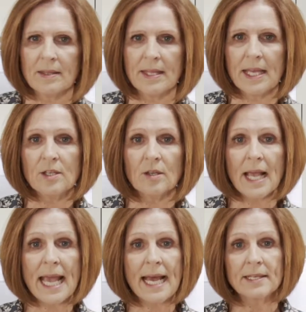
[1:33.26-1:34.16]
Then you'll
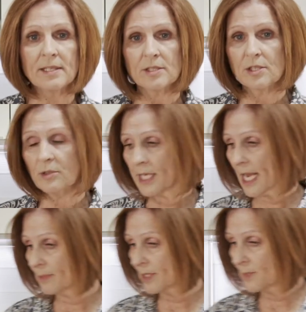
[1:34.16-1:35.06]
add 2
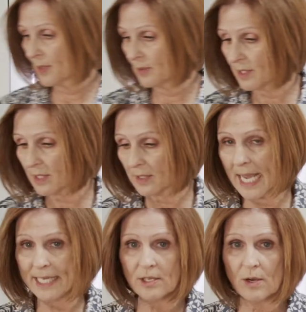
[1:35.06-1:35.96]
teaspoons
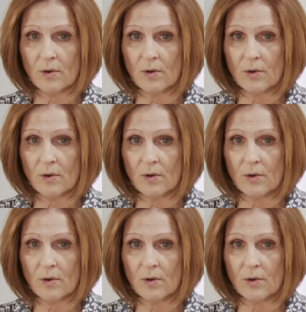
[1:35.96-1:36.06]
light